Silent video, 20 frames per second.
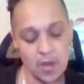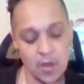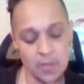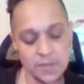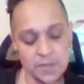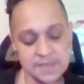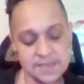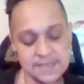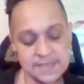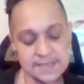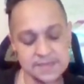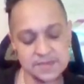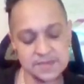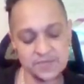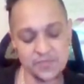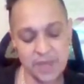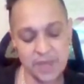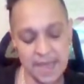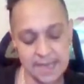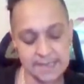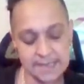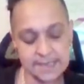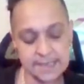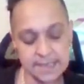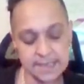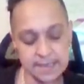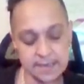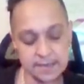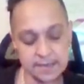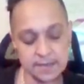almost
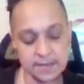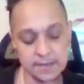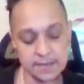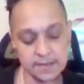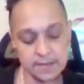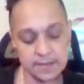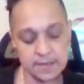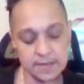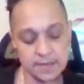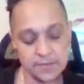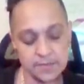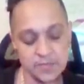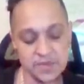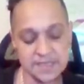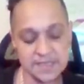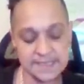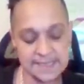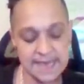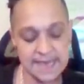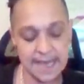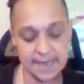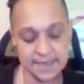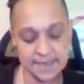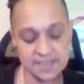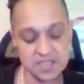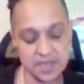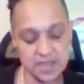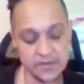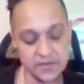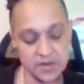pending, but it's not,
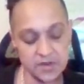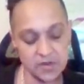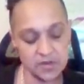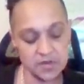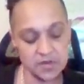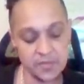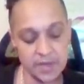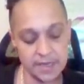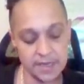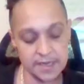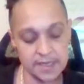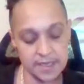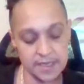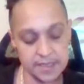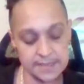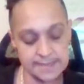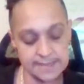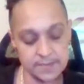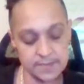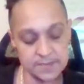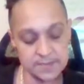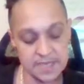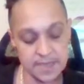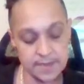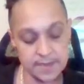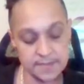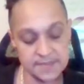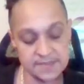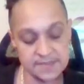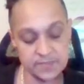because you haven't heard about it yet
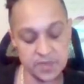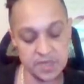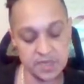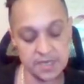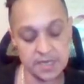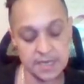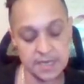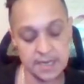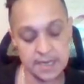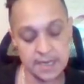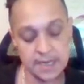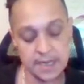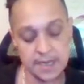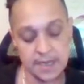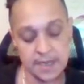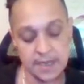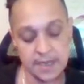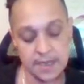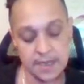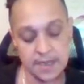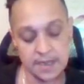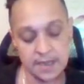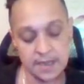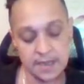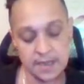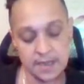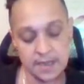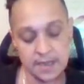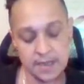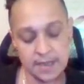sometimes. But
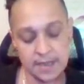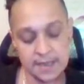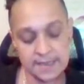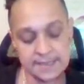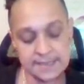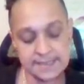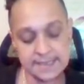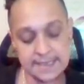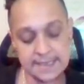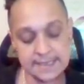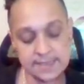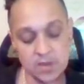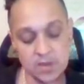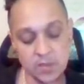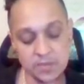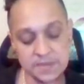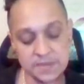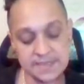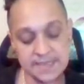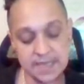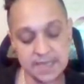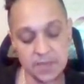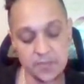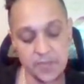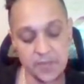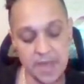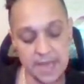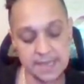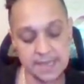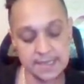it's almost like a
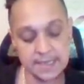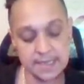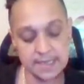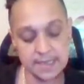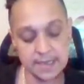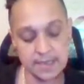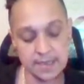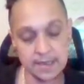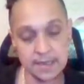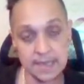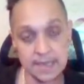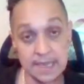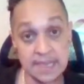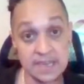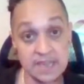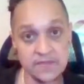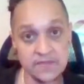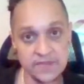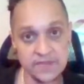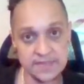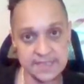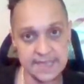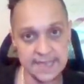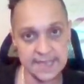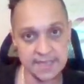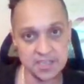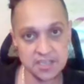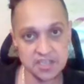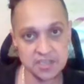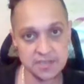pending
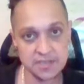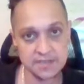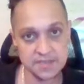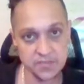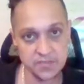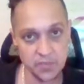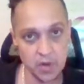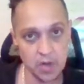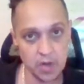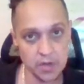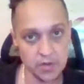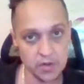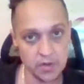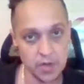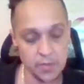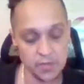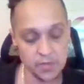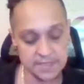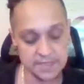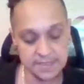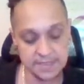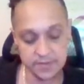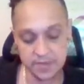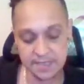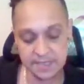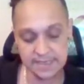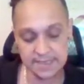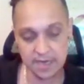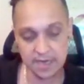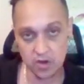invitation to partner up with
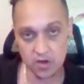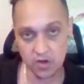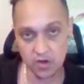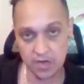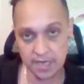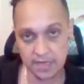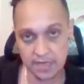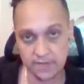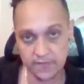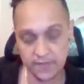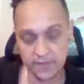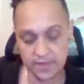somebody. It's like a creative